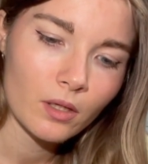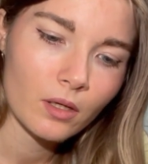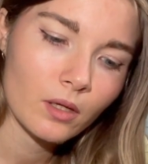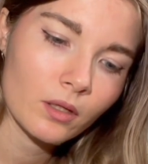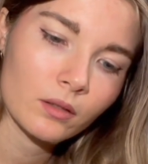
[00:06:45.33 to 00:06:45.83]

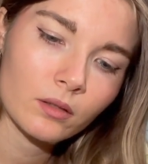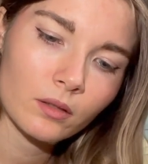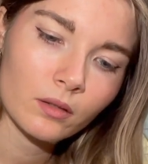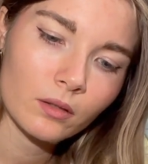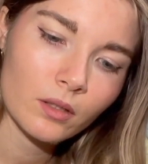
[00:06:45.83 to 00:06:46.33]
and
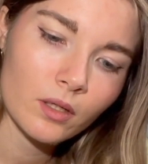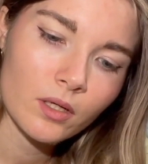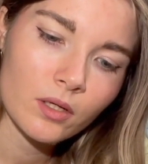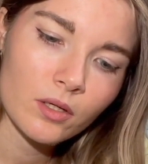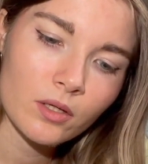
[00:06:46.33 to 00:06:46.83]

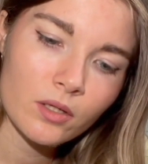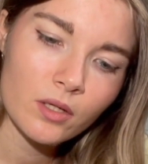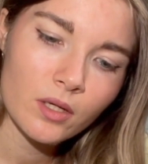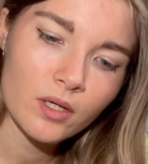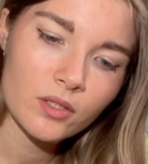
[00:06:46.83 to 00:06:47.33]

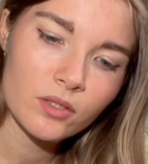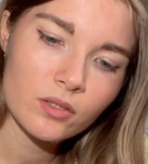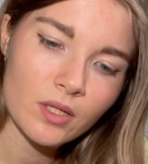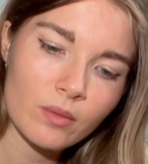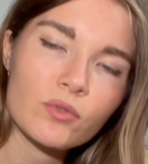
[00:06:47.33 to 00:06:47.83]

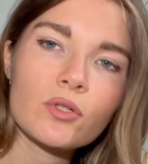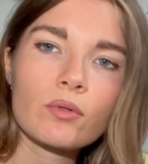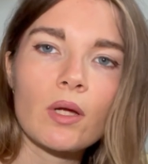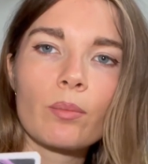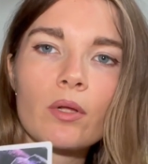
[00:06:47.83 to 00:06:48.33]
as I'm sorry,
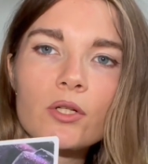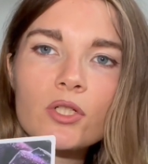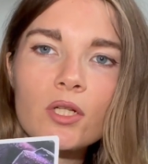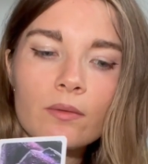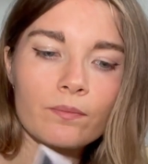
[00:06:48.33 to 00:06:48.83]

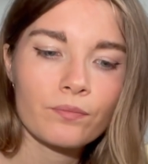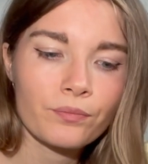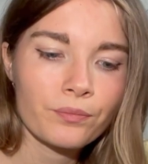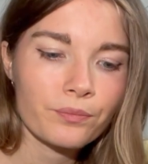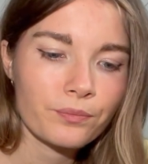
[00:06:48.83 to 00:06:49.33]
apology.
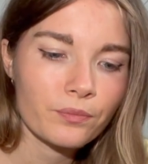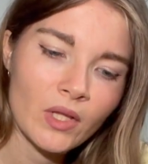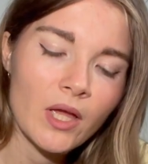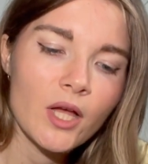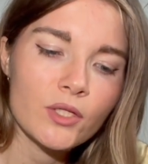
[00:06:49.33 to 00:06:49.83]

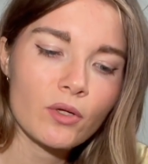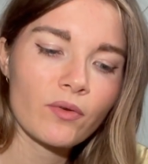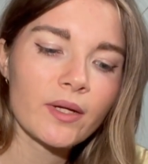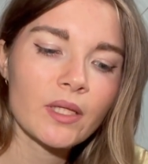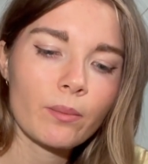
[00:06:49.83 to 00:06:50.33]
So I feel
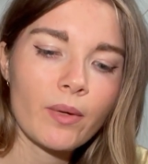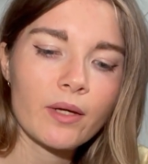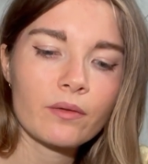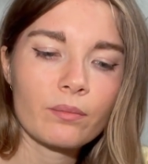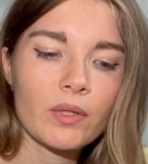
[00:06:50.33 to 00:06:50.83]
like they
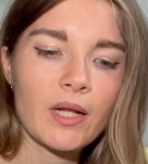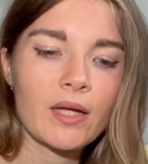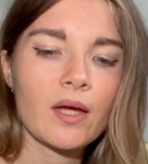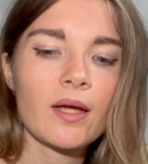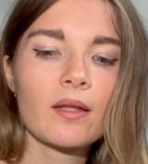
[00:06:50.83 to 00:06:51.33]
might be like
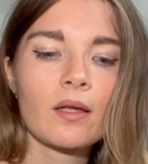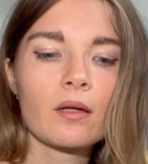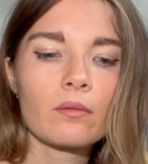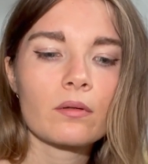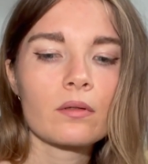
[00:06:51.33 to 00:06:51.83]

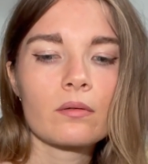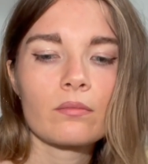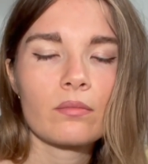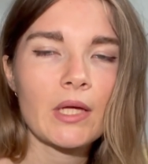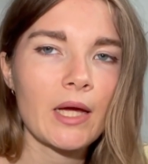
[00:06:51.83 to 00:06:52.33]
hiding
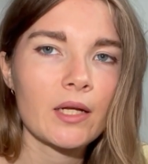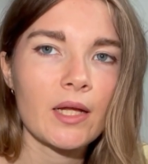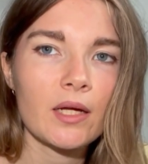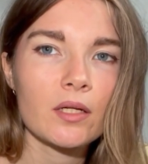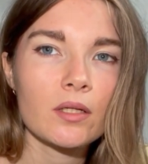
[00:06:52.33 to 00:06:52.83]
behind
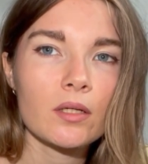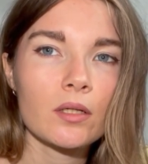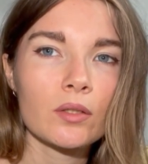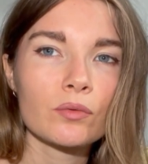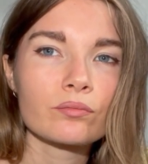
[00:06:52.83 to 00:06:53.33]
like
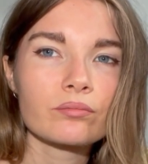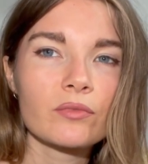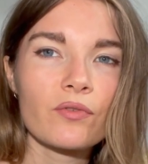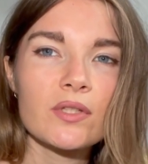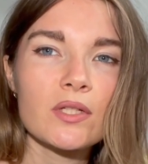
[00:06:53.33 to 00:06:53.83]

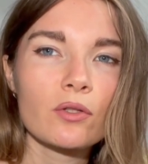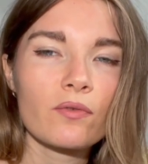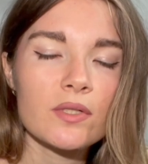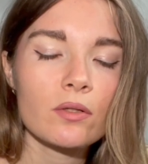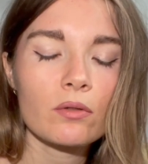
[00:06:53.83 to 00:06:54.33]
the
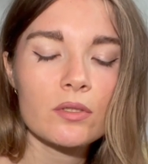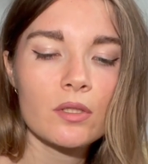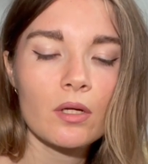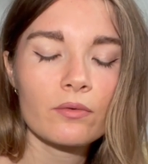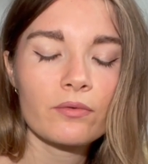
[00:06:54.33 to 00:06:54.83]
physical
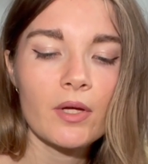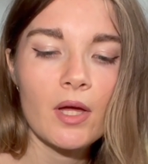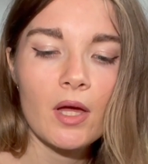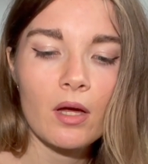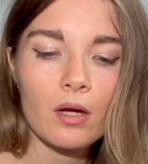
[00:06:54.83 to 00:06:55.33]
stuff,
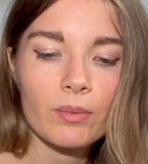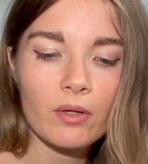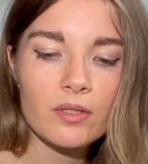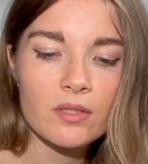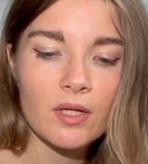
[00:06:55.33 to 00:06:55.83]

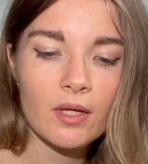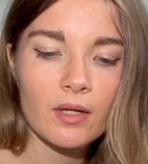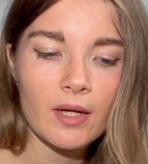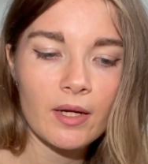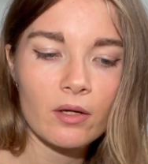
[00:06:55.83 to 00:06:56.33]
because they
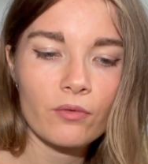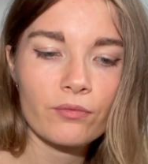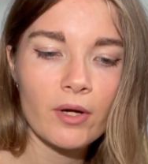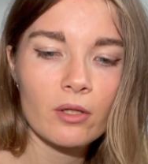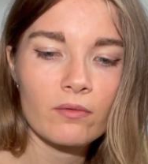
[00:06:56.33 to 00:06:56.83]
like
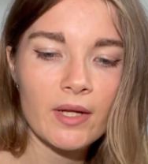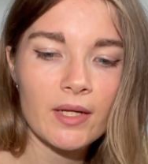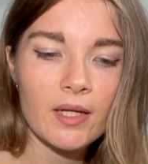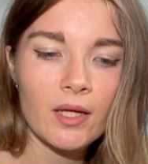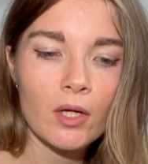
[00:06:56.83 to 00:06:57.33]
afraid of like
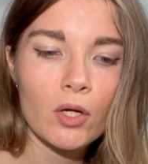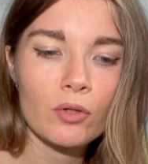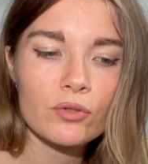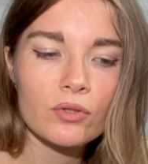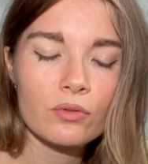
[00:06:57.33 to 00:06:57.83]
getting
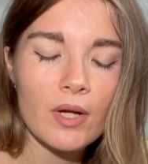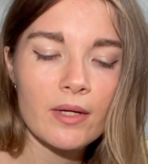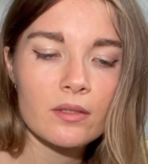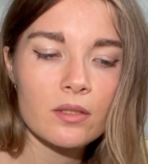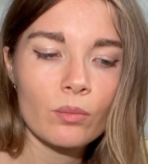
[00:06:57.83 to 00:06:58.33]
close to
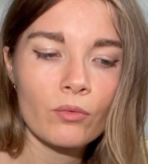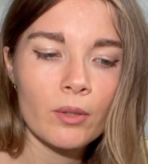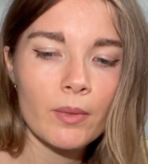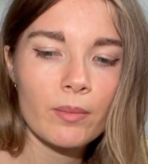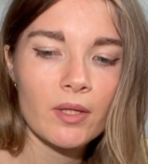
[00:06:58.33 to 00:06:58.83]
like someone.
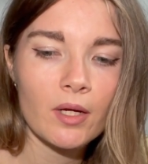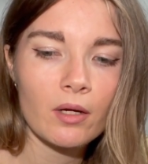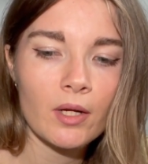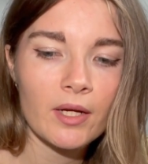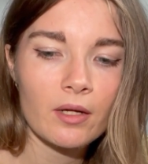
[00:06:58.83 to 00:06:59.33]
Maybe they're
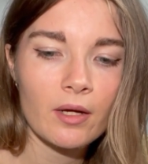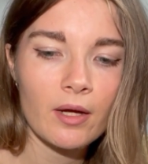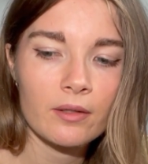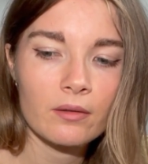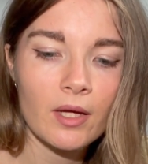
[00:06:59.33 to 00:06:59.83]
like they